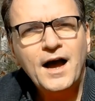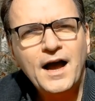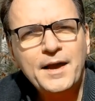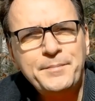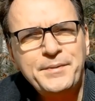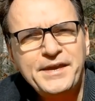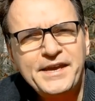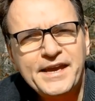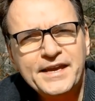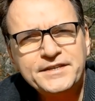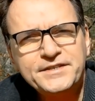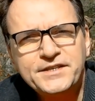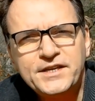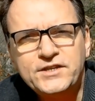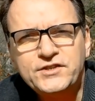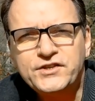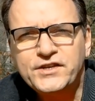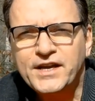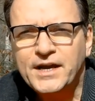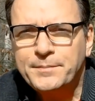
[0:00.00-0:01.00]
I began
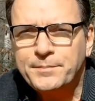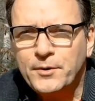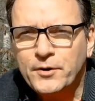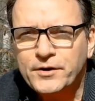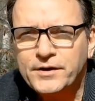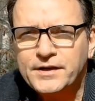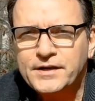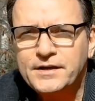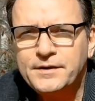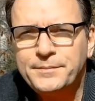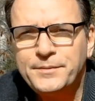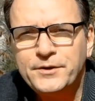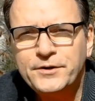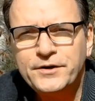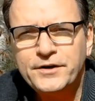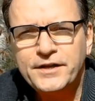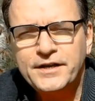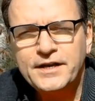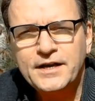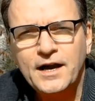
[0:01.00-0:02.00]
teaching at Bergen
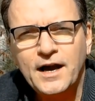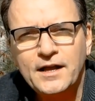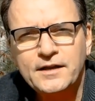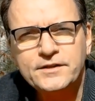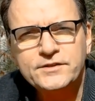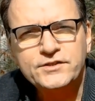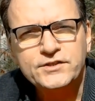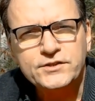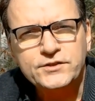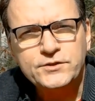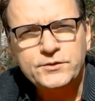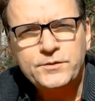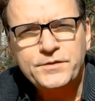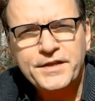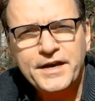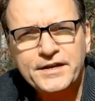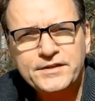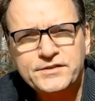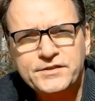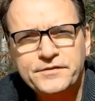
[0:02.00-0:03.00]
Community College in
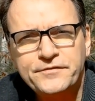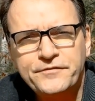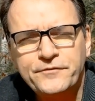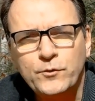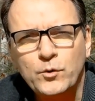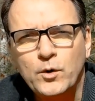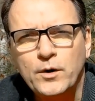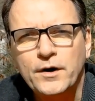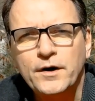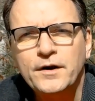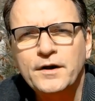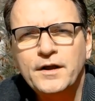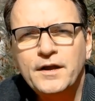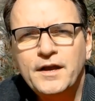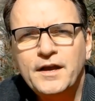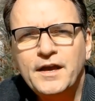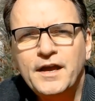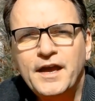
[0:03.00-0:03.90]
2004,